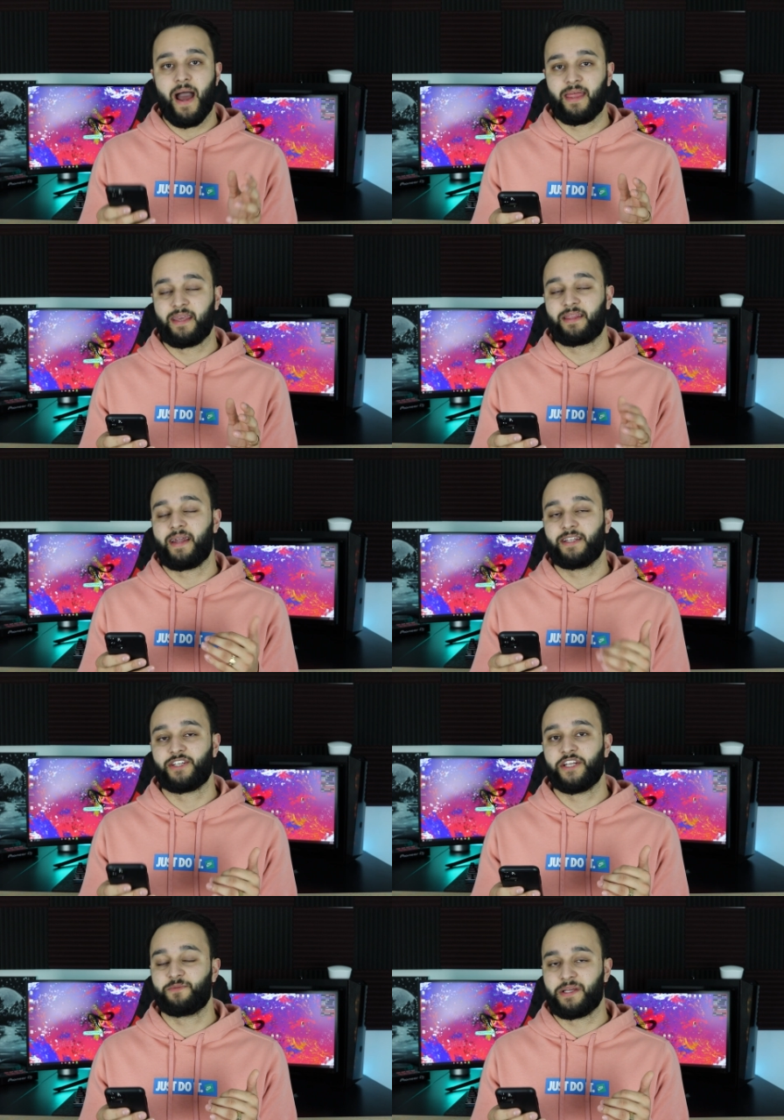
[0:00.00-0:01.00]
I think that I
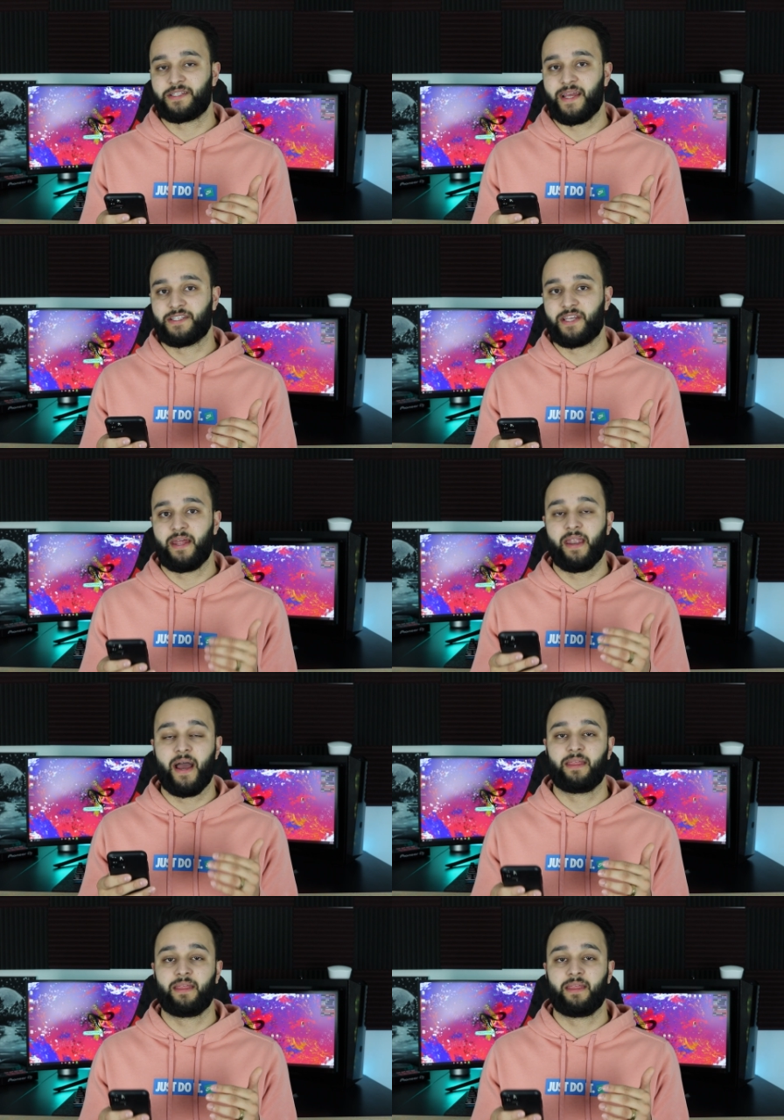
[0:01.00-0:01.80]
changed my stance on it.